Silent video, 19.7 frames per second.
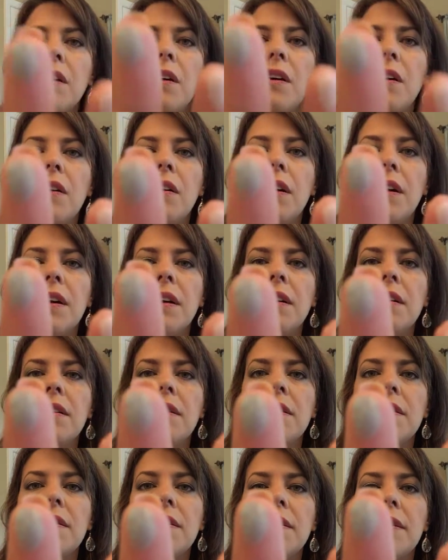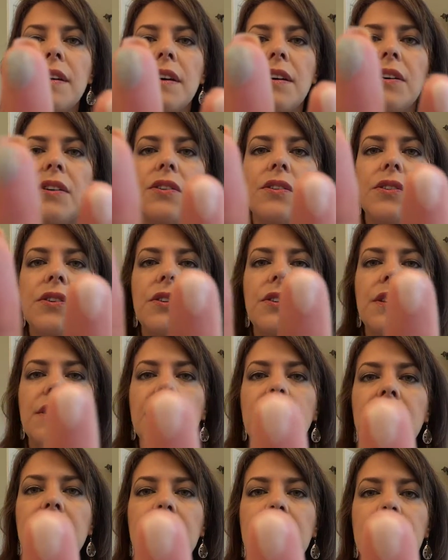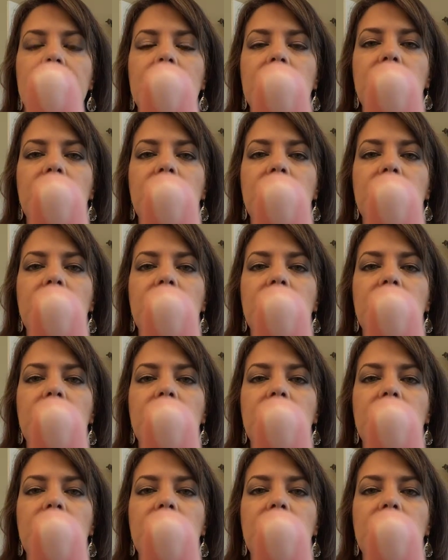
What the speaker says: All right, so you can see these